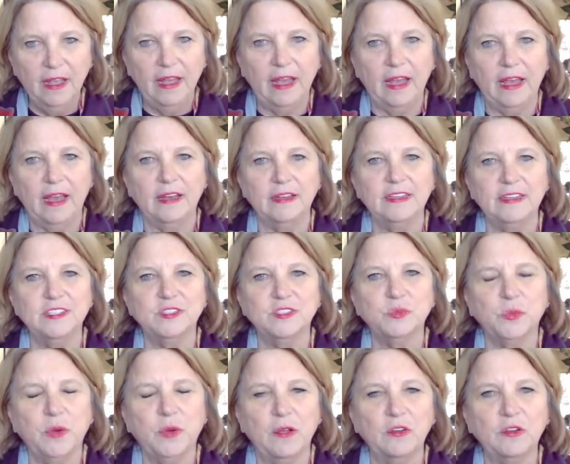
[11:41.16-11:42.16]
and is
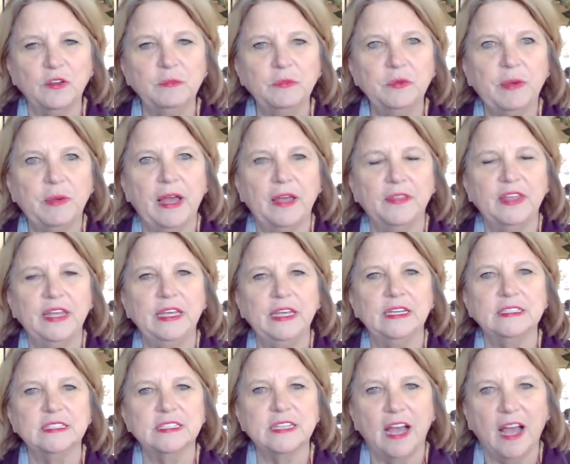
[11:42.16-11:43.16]
welcomed by the
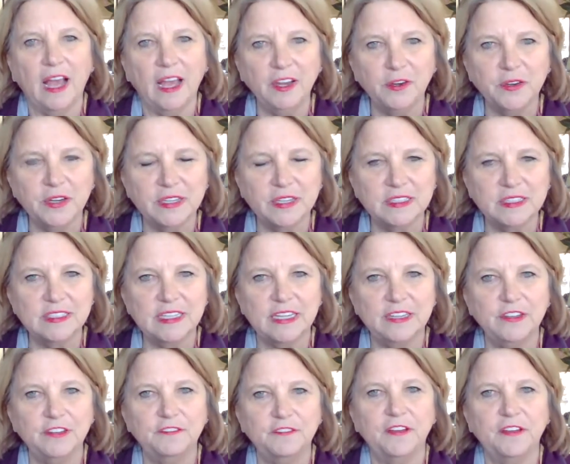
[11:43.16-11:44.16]
entire
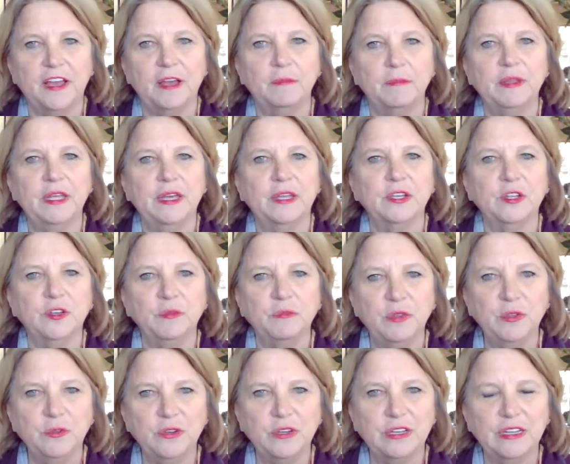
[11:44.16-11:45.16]
extended family and
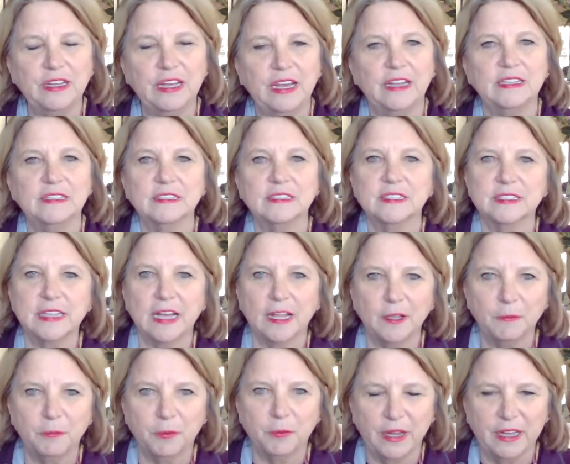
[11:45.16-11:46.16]
community and is
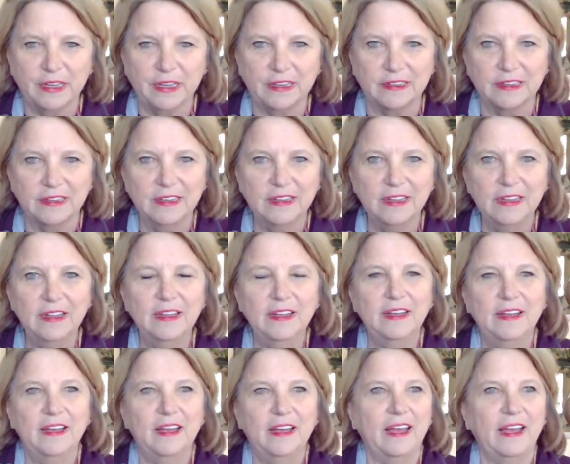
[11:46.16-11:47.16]
celebrated.
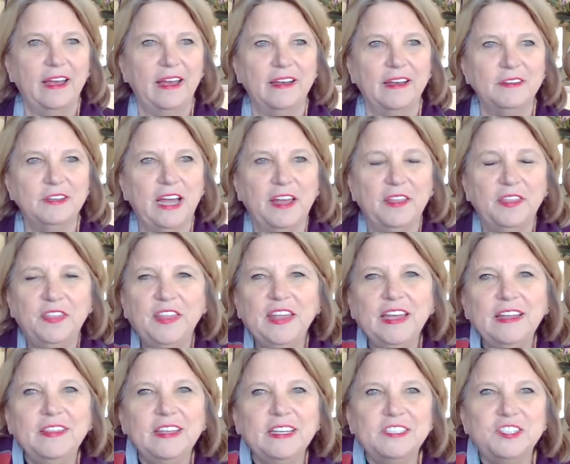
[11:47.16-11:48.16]
And I
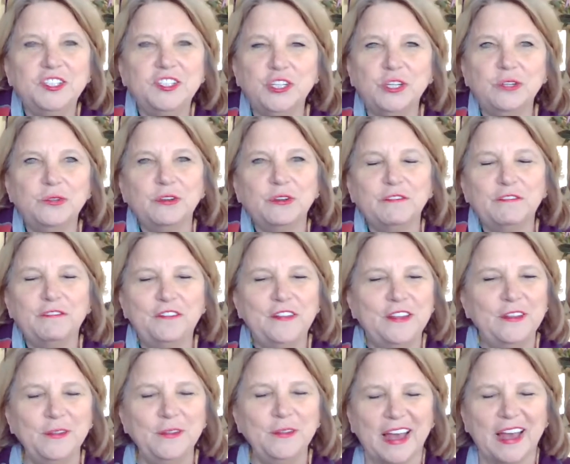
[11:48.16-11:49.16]
think the children
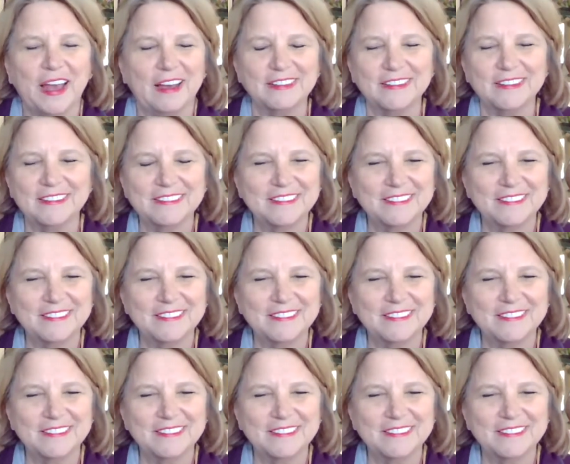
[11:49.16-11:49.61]
feel that.